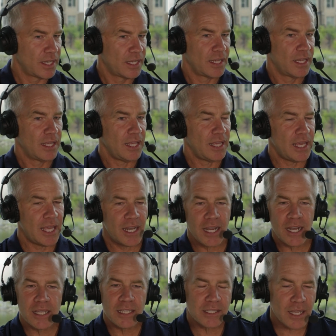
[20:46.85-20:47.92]
Mm -hmm and
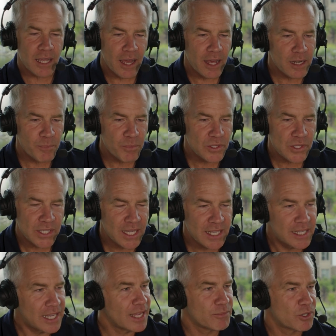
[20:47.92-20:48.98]
it is
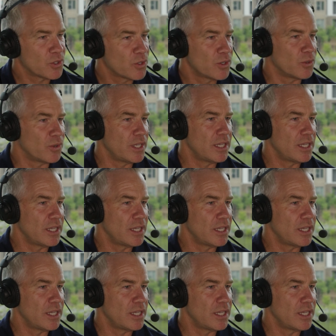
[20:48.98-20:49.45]
100% damn true.